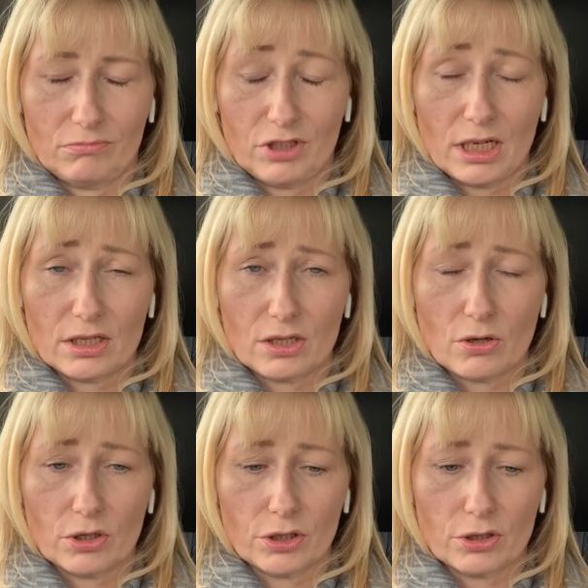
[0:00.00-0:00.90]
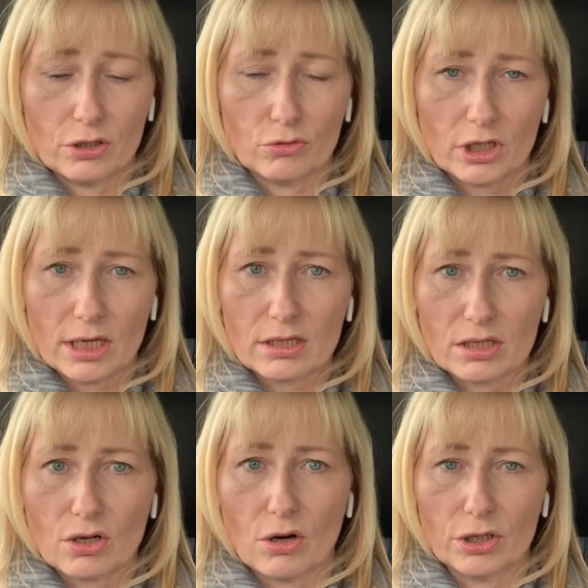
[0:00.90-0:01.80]
Chances are you do.
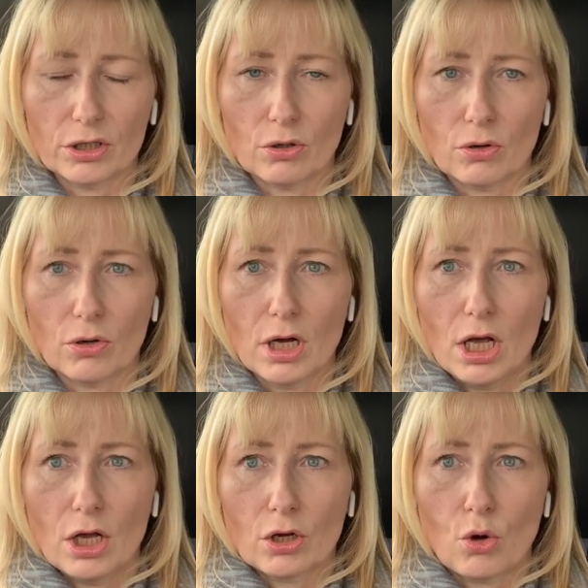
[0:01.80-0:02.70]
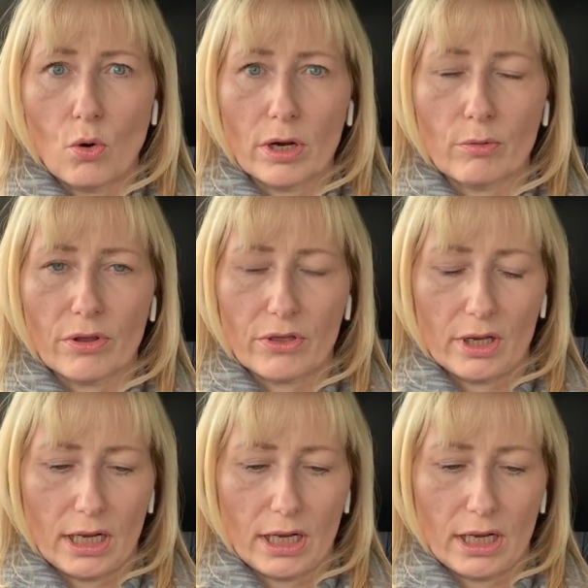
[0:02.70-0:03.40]
Chances are you're going with